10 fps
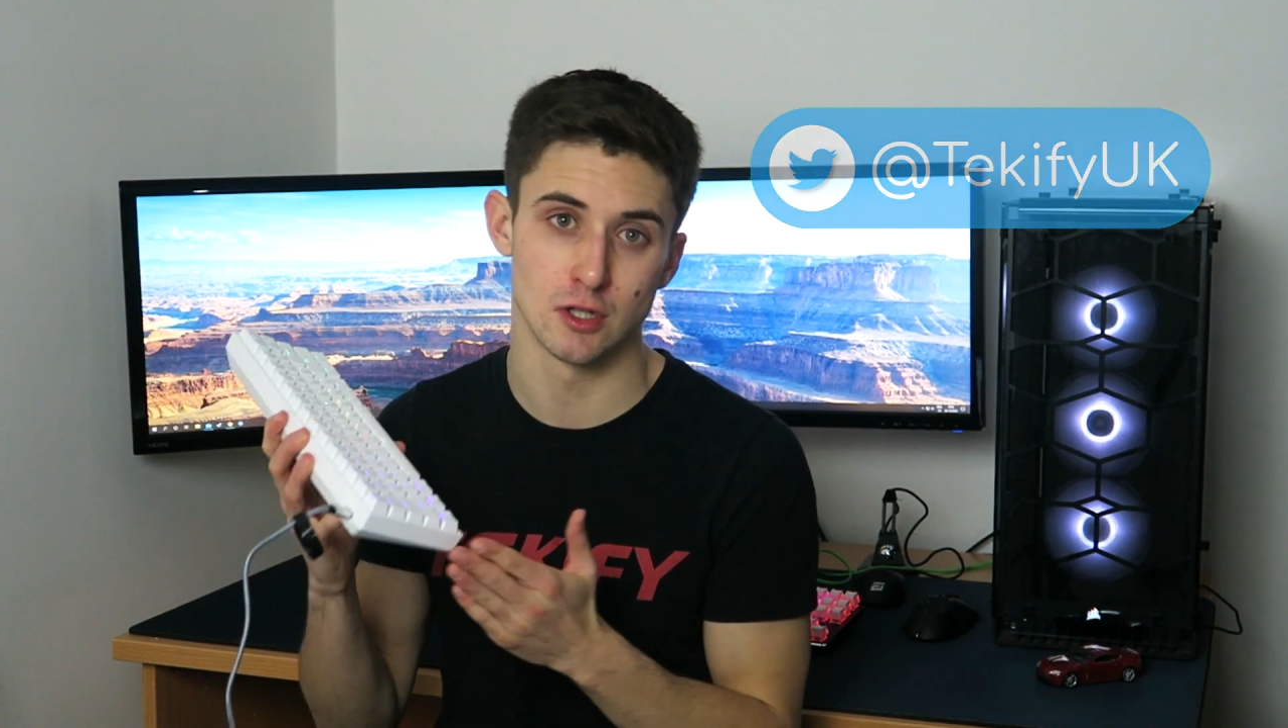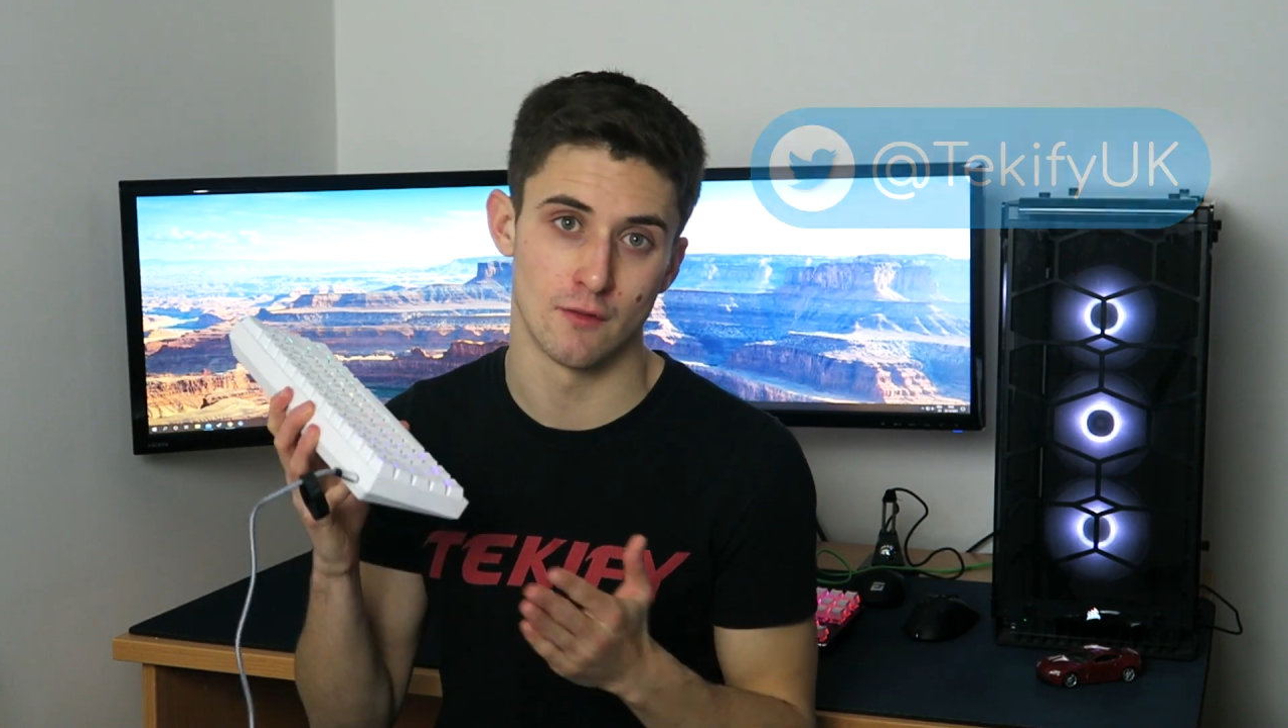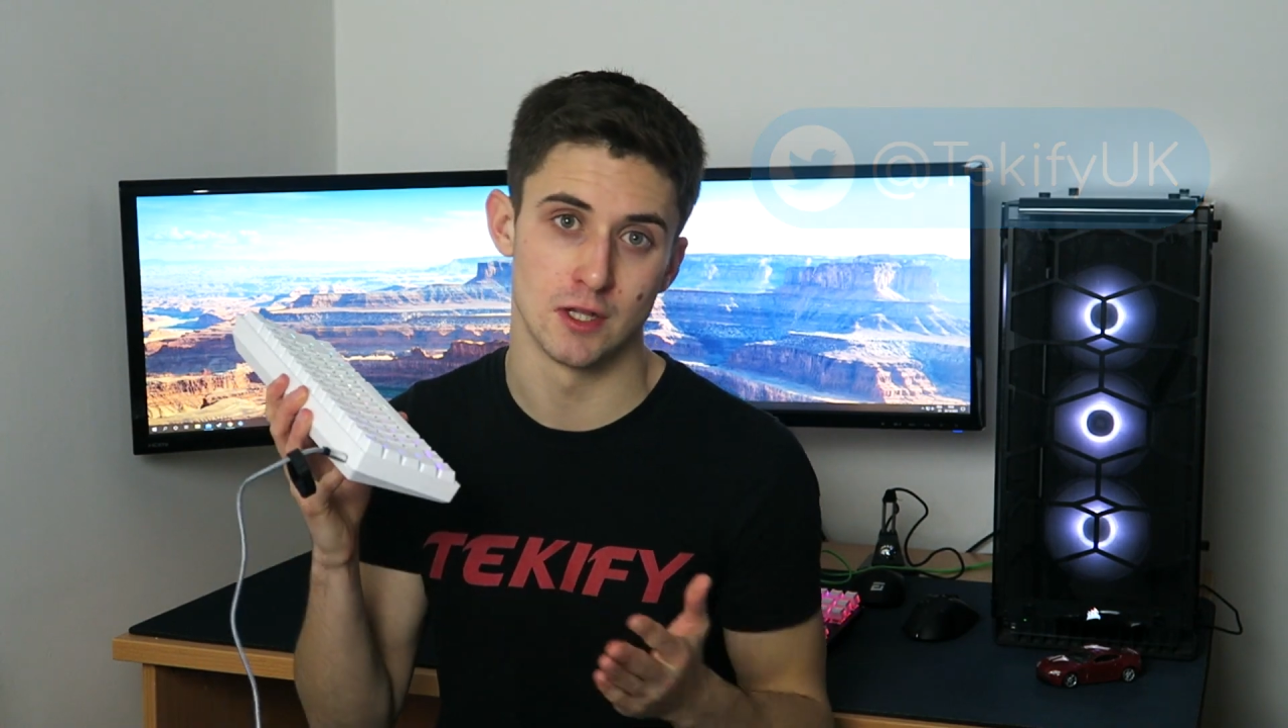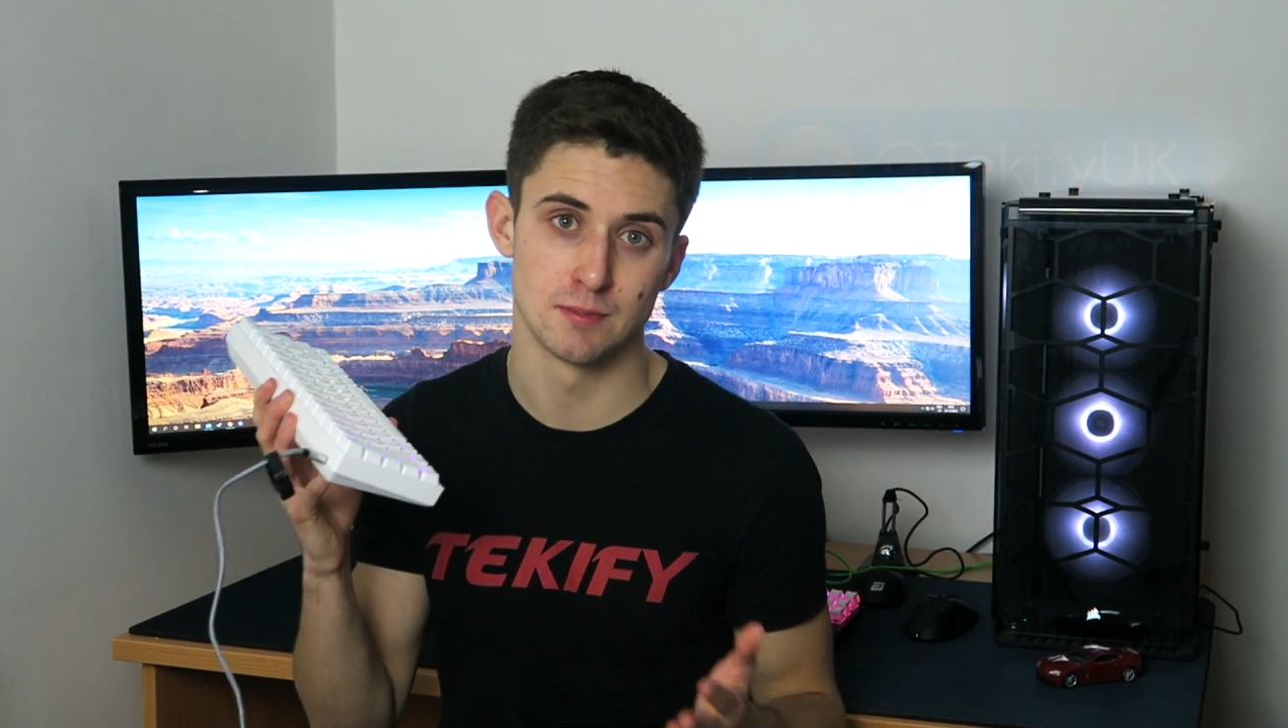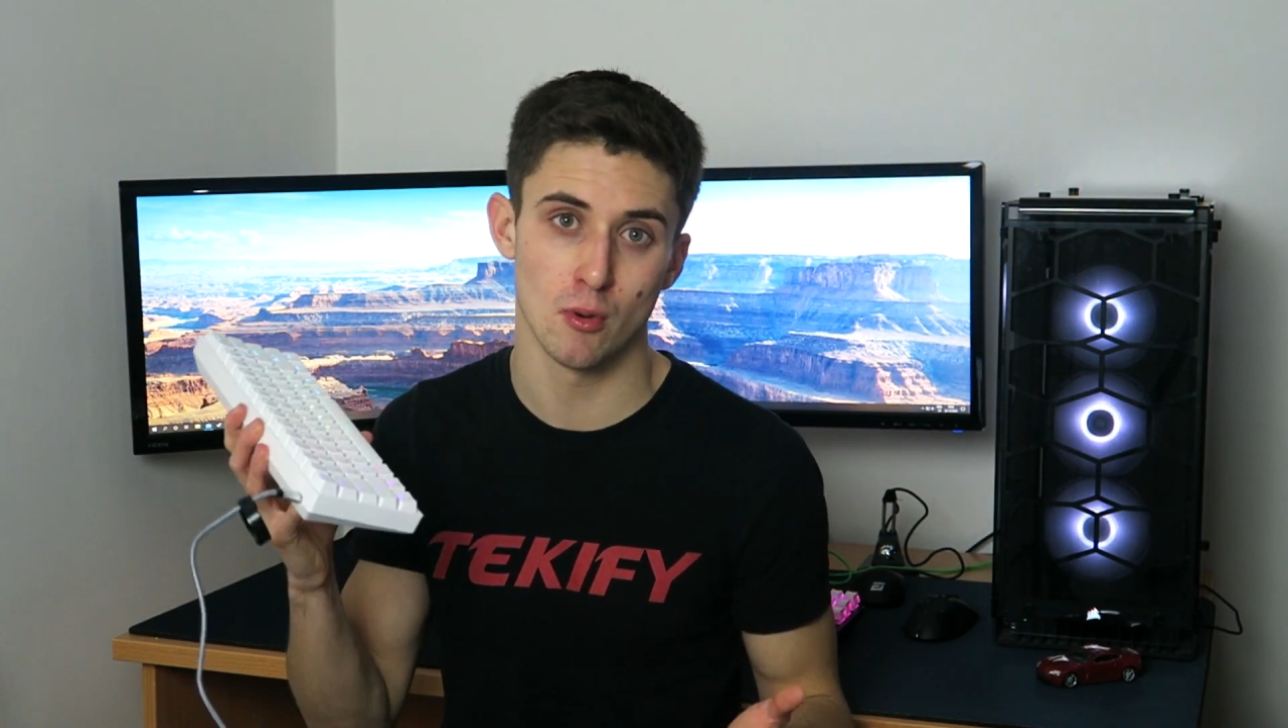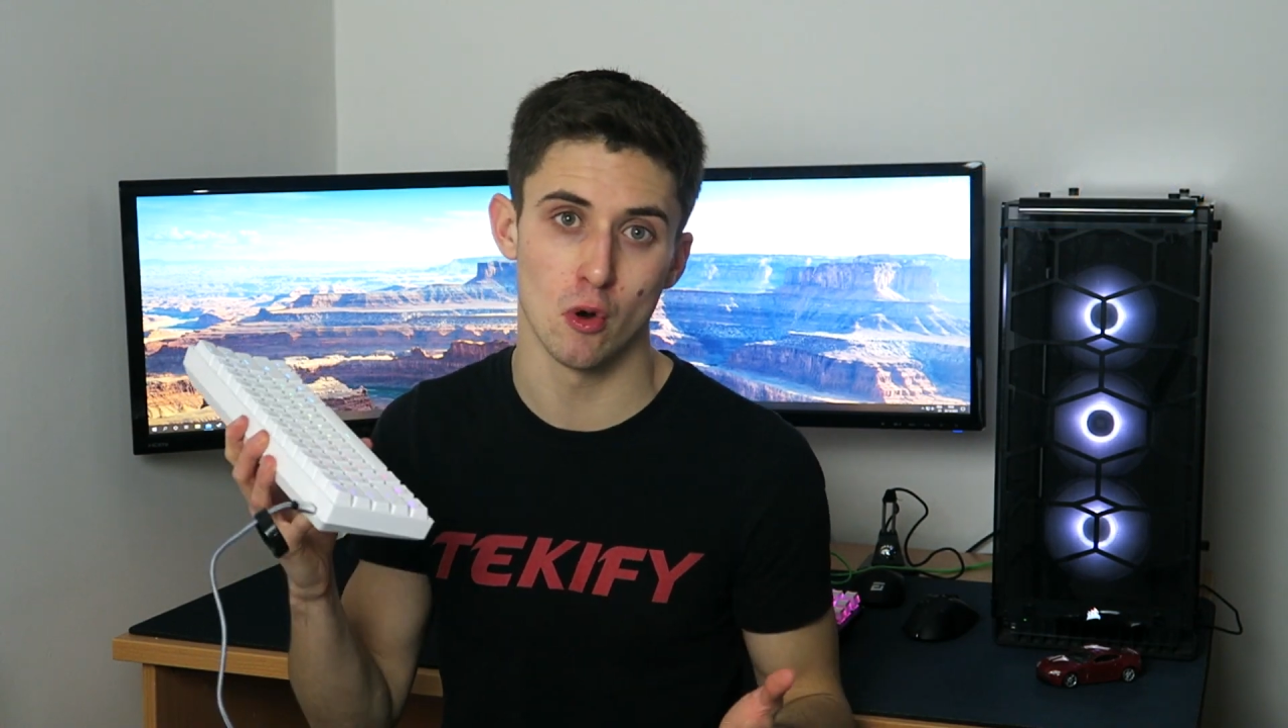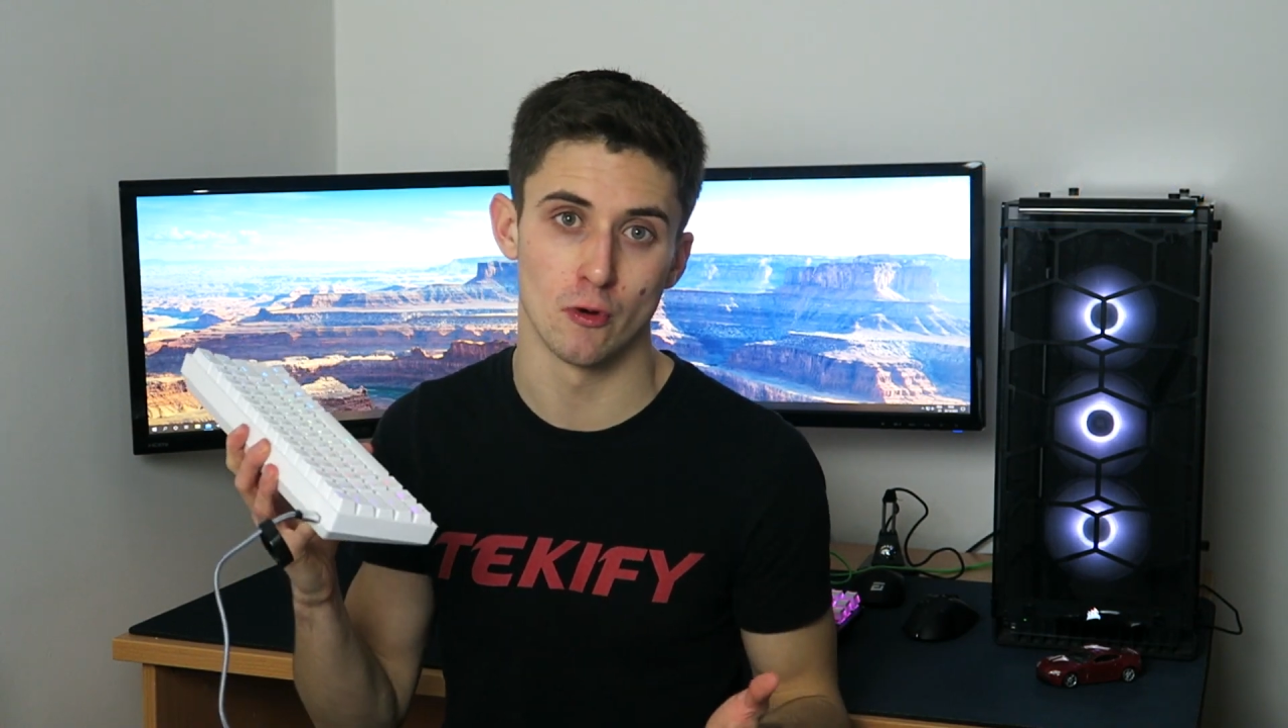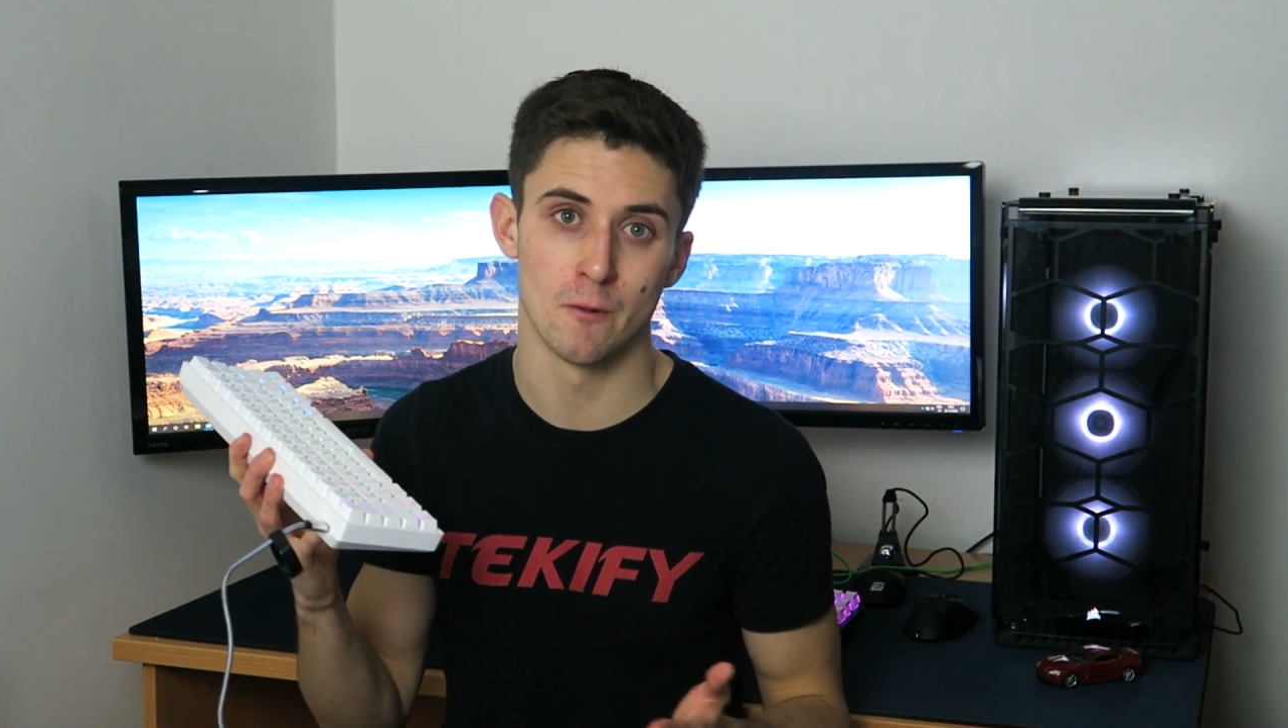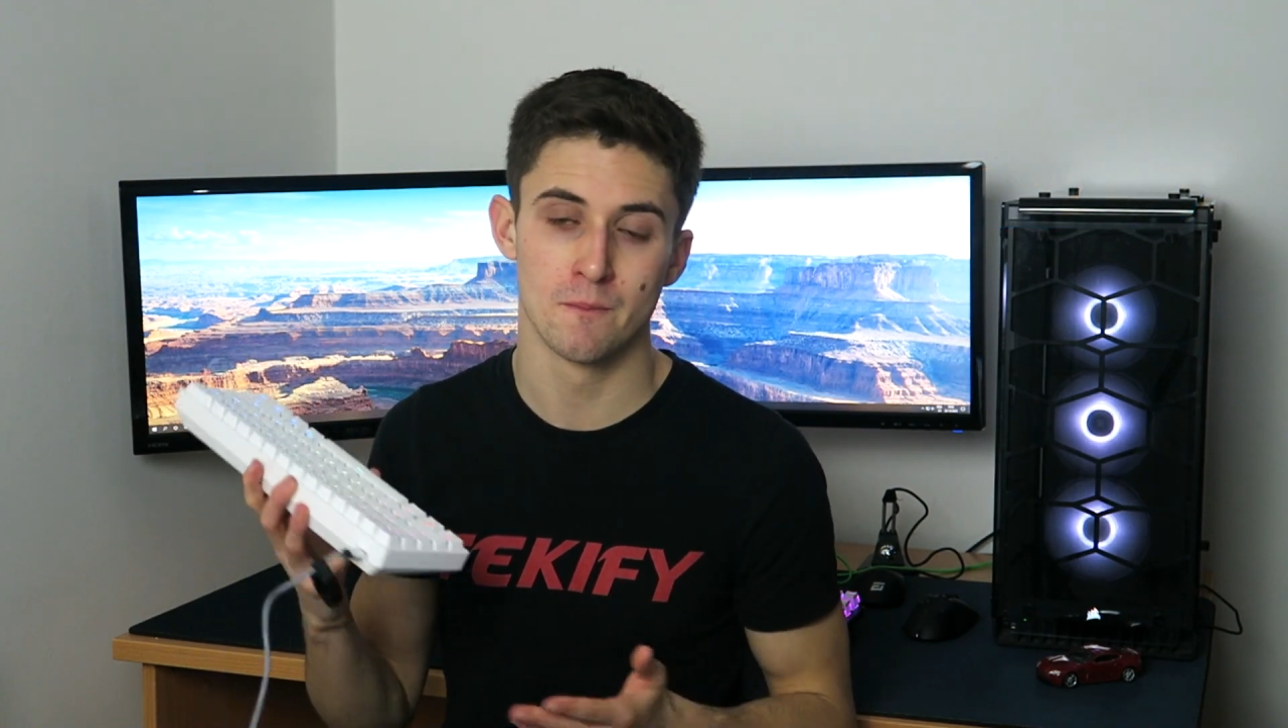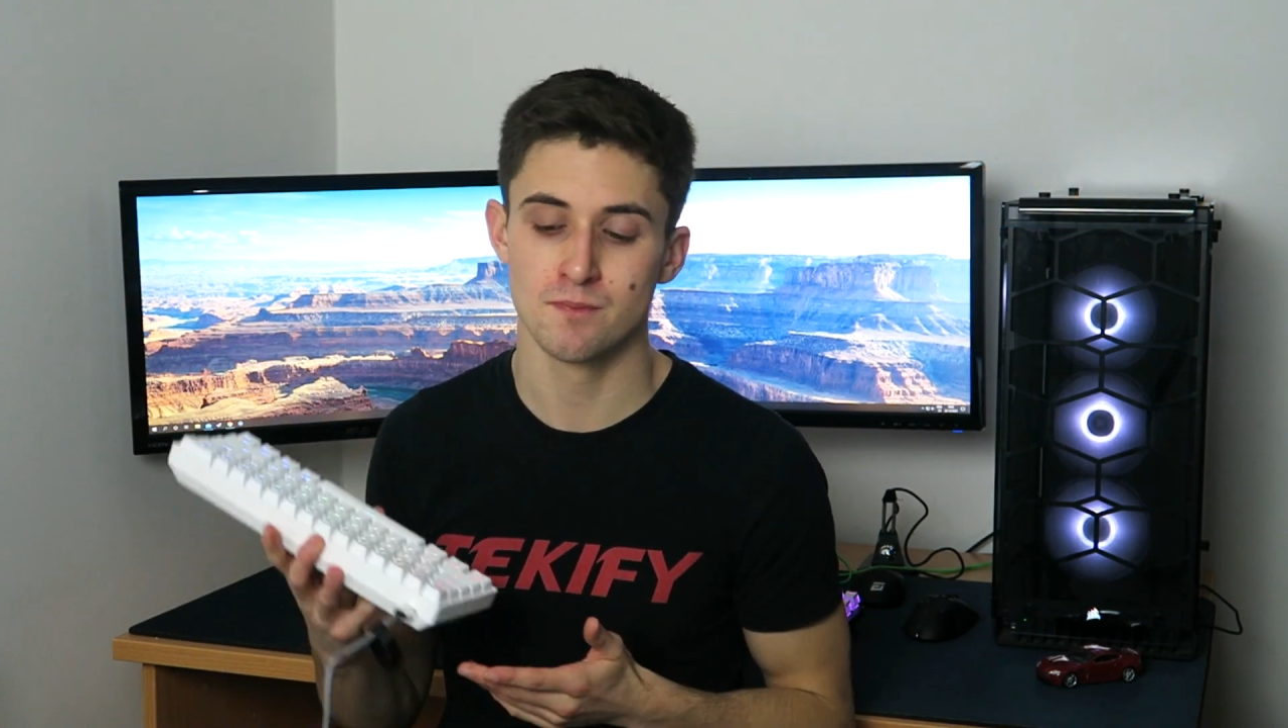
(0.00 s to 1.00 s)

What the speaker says: of this board.